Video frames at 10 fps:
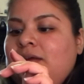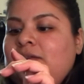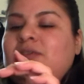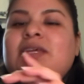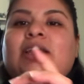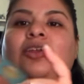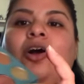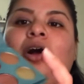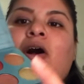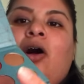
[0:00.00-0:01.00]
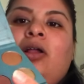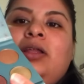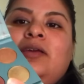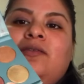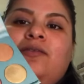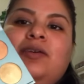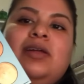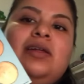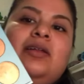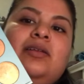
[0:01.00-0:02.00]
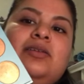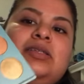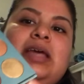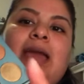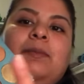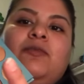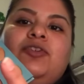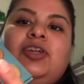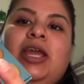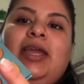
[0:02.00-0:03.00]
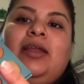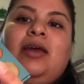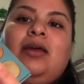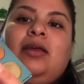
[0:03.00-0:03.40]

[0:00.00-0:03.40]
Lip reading: looks like an olive type of shade,